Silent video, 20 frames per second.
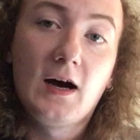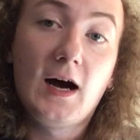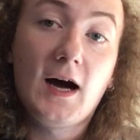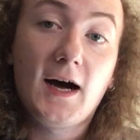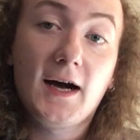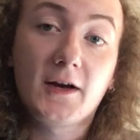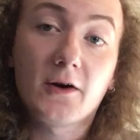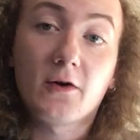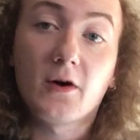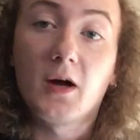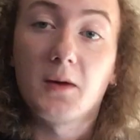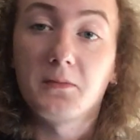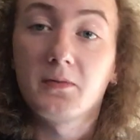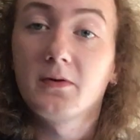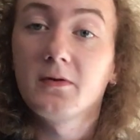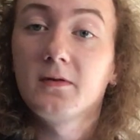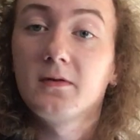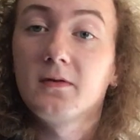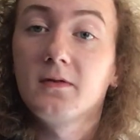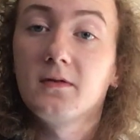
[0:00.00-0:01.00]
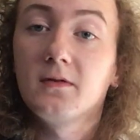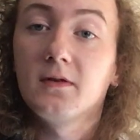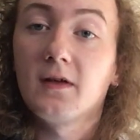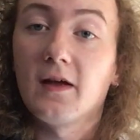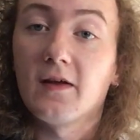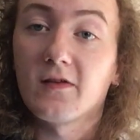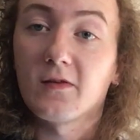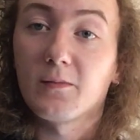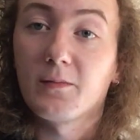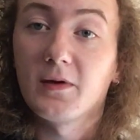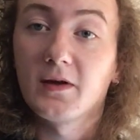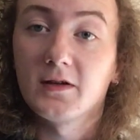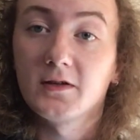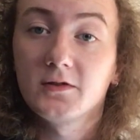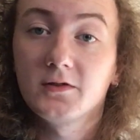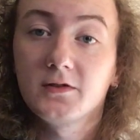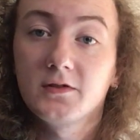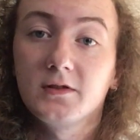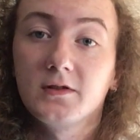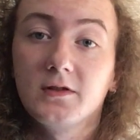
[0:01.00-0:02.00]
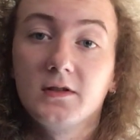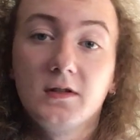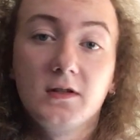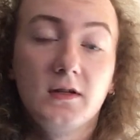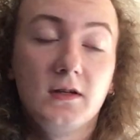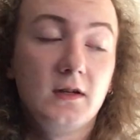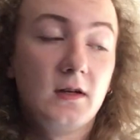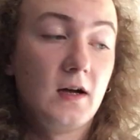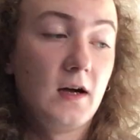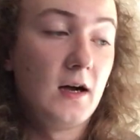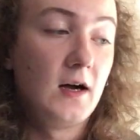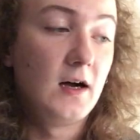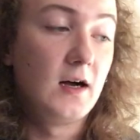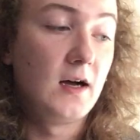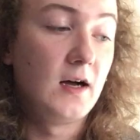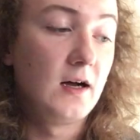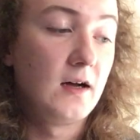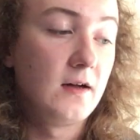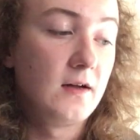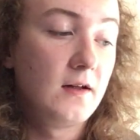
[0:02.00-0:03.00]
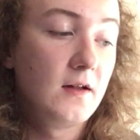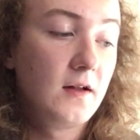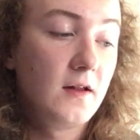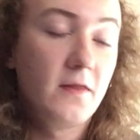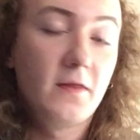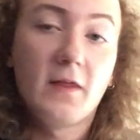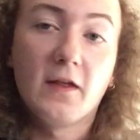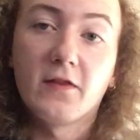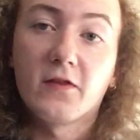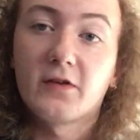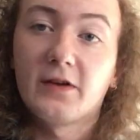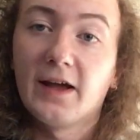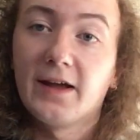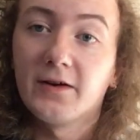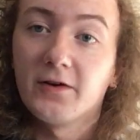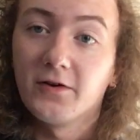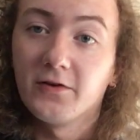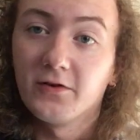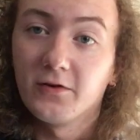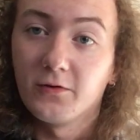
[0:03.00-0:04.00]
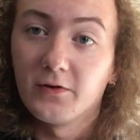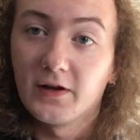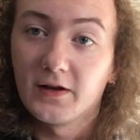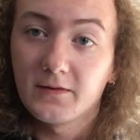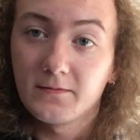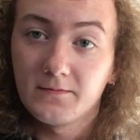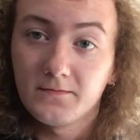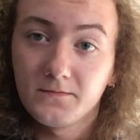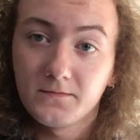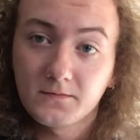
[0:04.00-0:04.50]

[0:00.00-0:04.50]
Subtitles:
higher up as a pitch than standard tuning.